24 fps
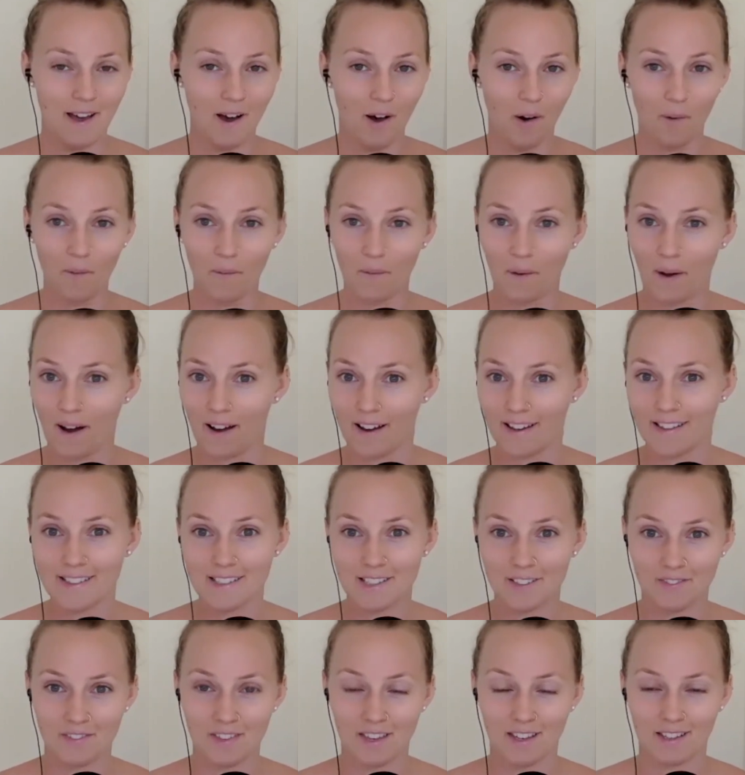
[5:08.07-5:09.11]
all kinds
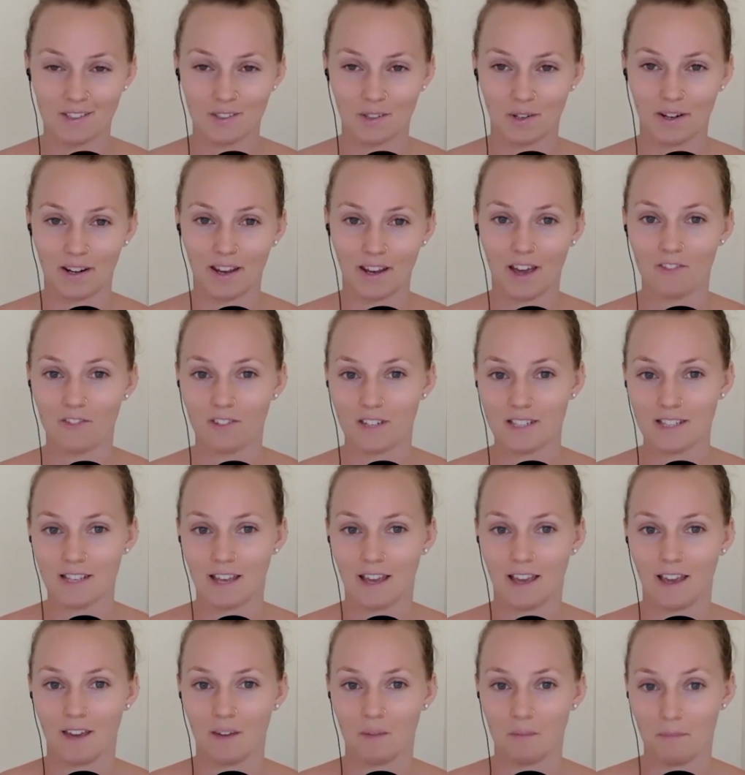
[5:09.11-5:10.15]
of things on an
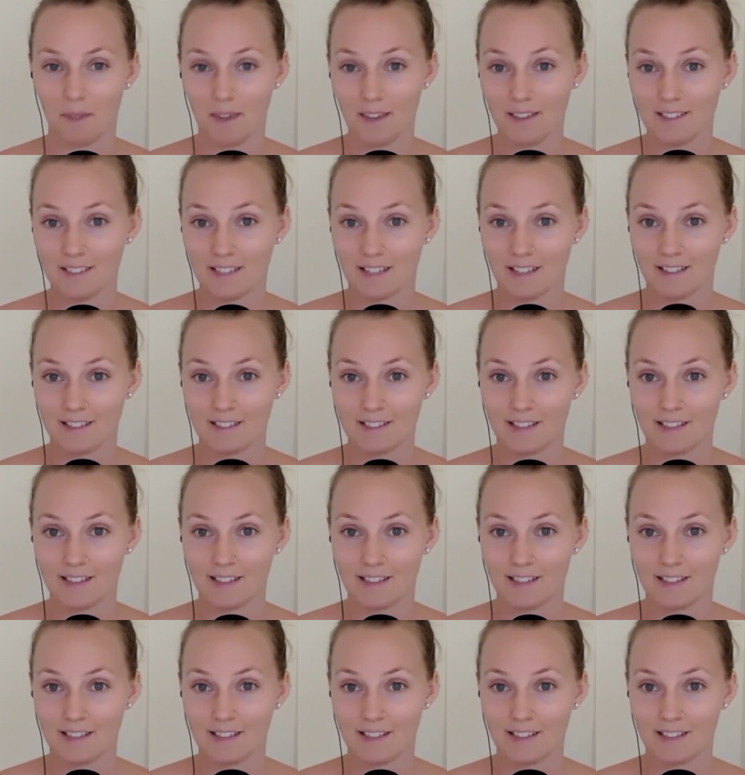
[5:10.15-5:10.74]
everyday basis.